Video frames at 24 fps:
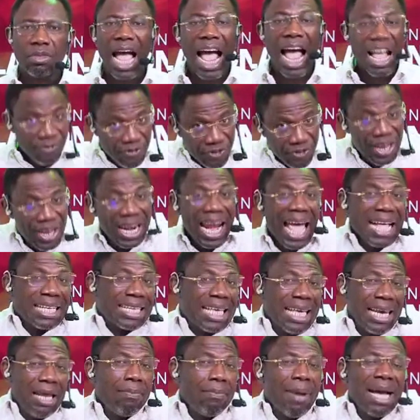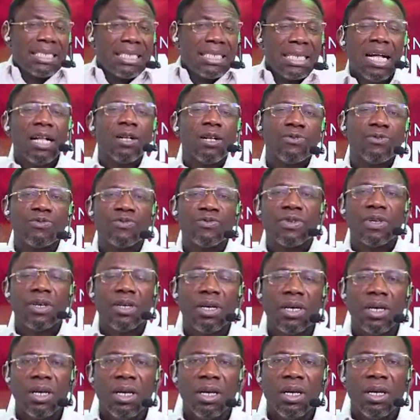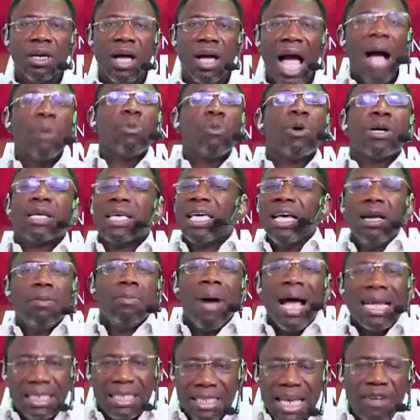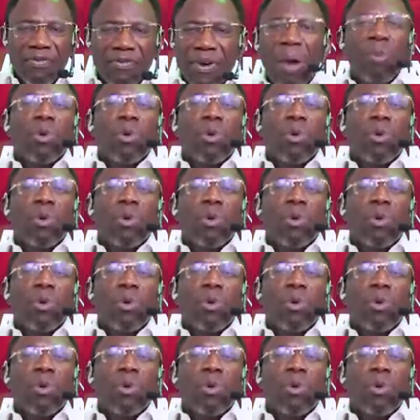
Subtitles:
I feel like killing myself. I will kill myself.